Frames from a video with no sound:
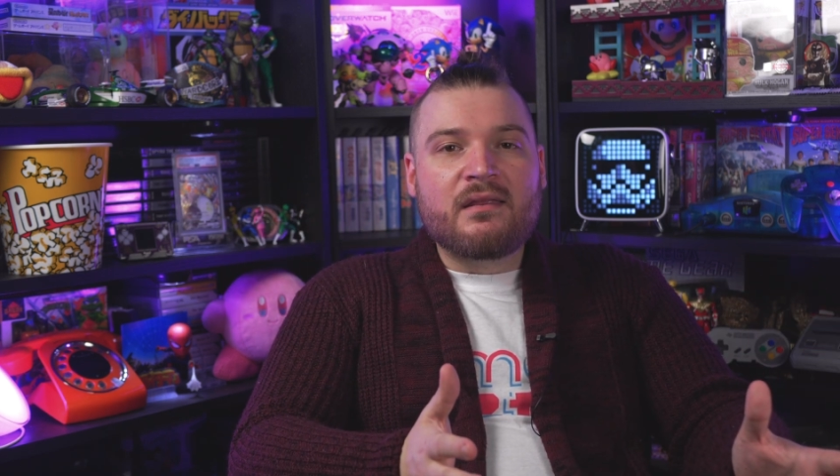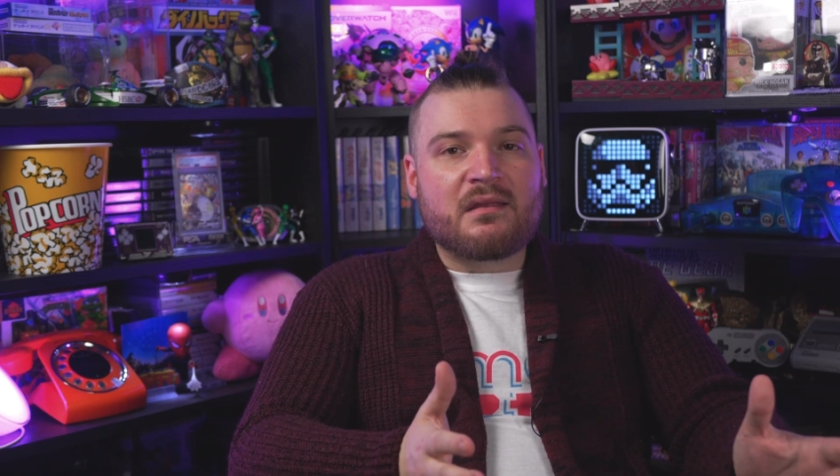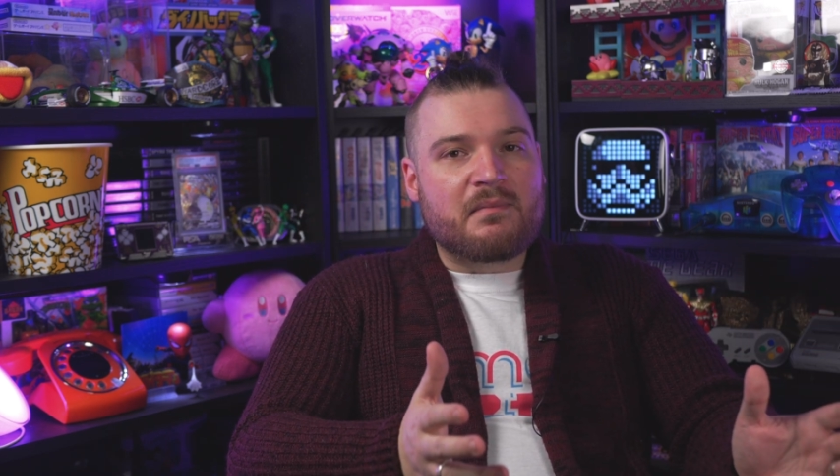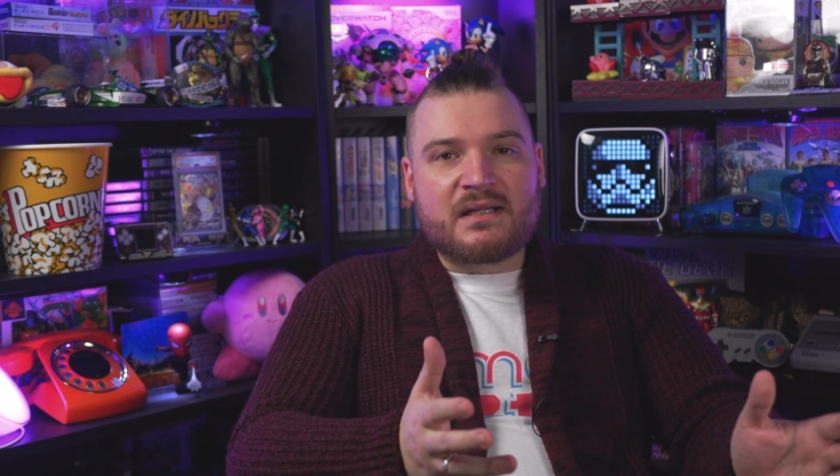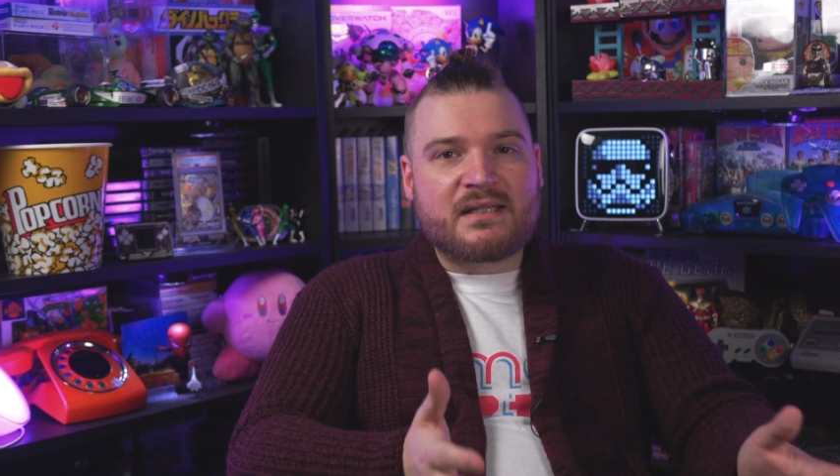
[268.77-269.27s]

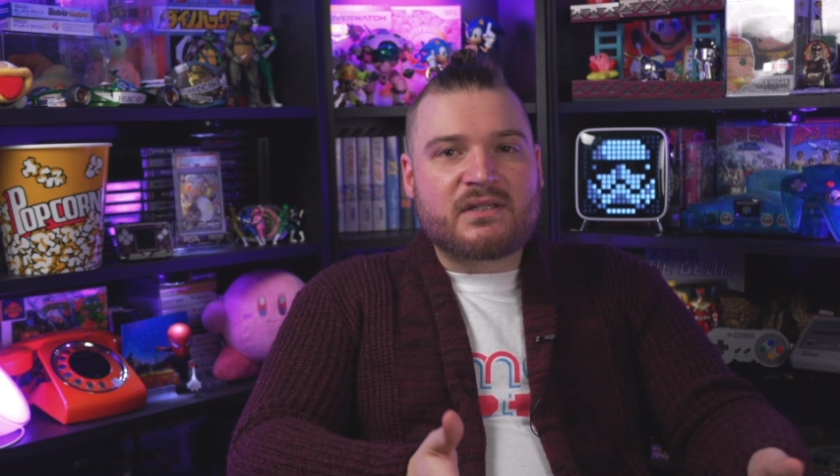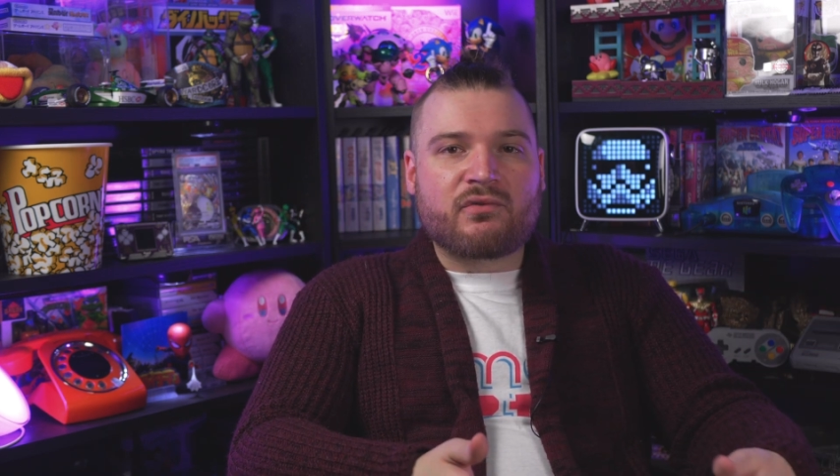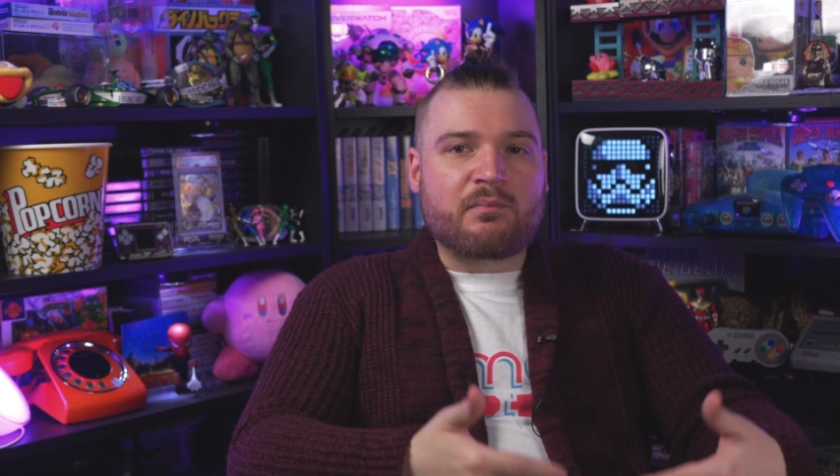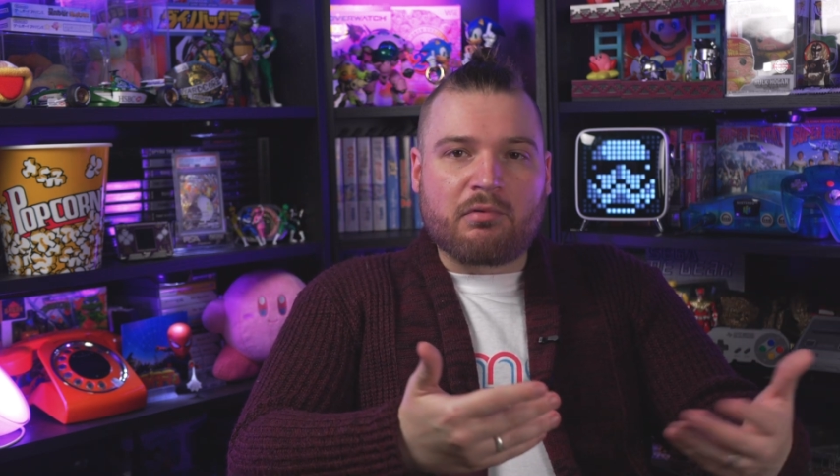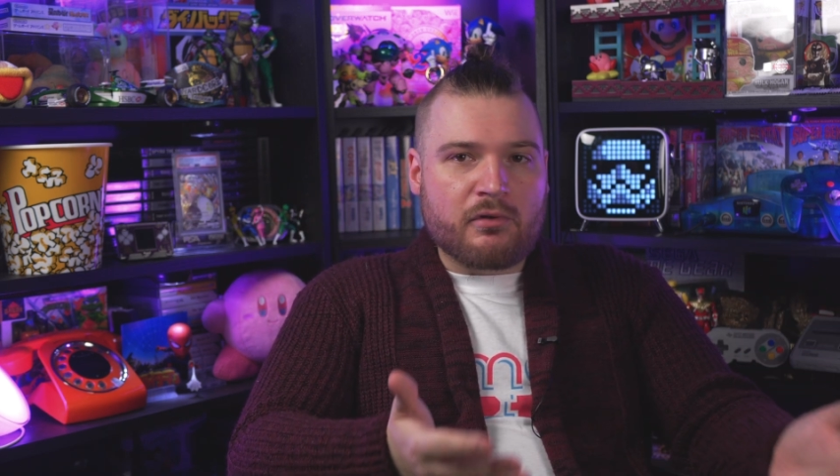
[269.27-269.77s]
that my
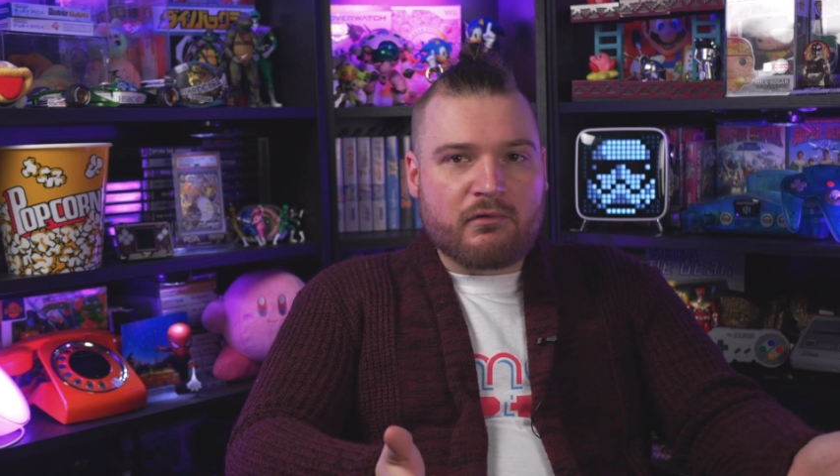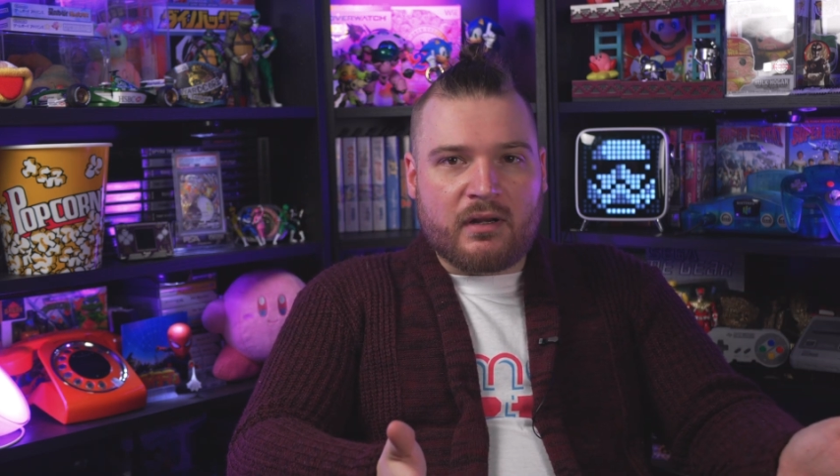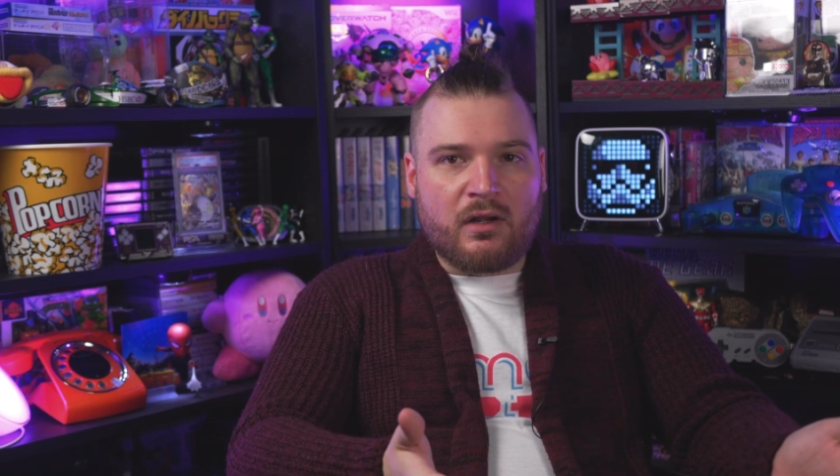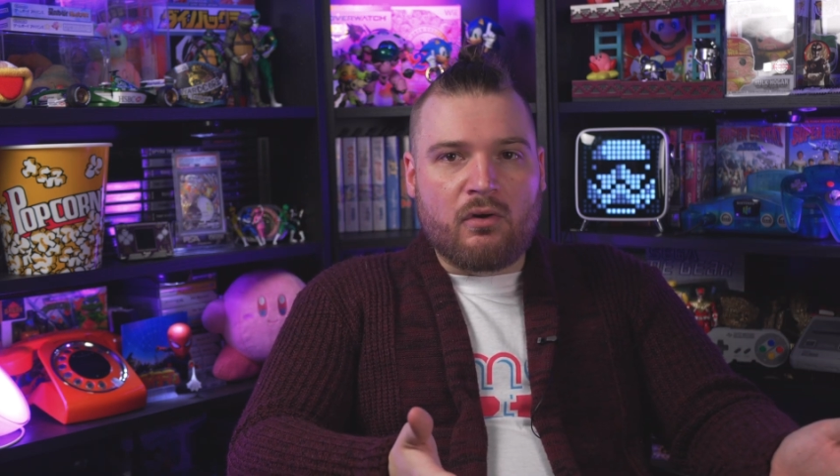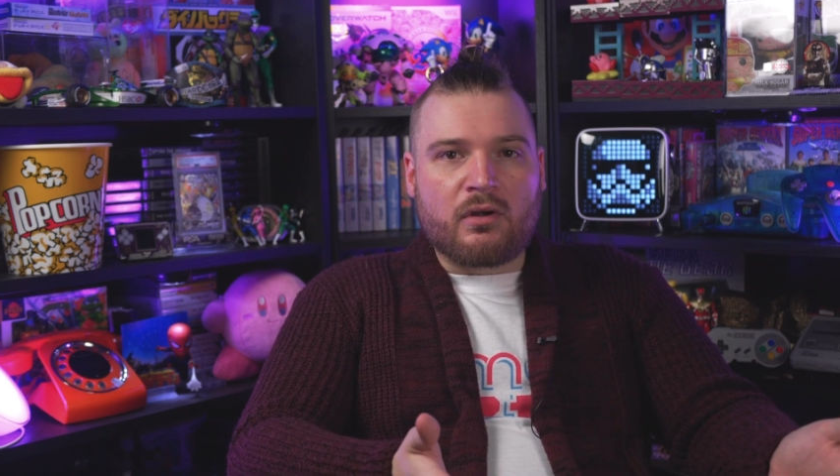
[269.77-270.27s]
sister and
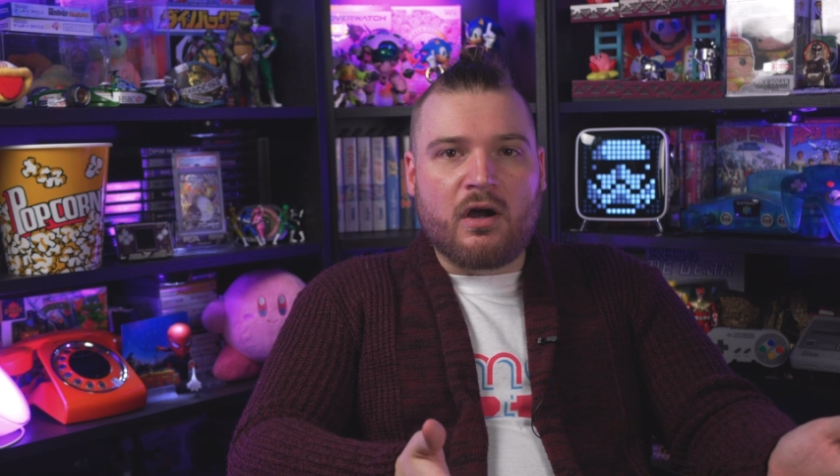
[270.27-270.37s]
brother-in-law